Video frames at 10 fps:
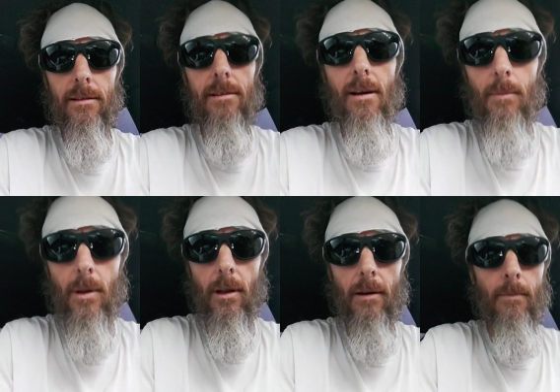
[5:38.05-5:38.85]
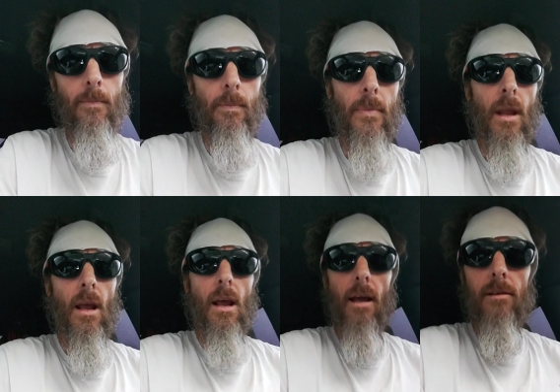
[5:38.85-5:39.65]
something.
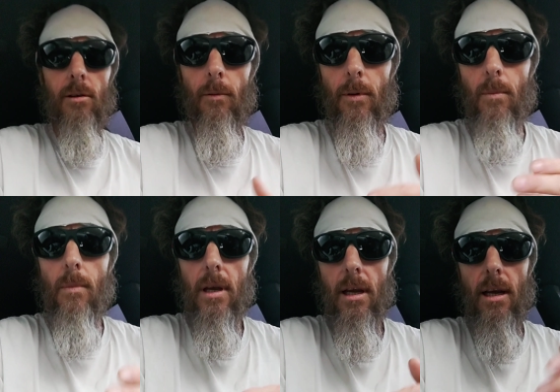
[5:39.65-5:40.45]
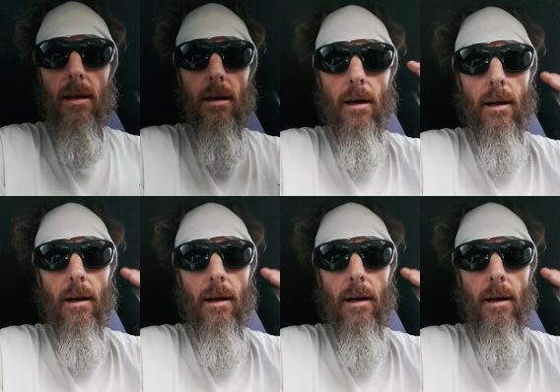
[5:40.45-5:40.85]
And so for me,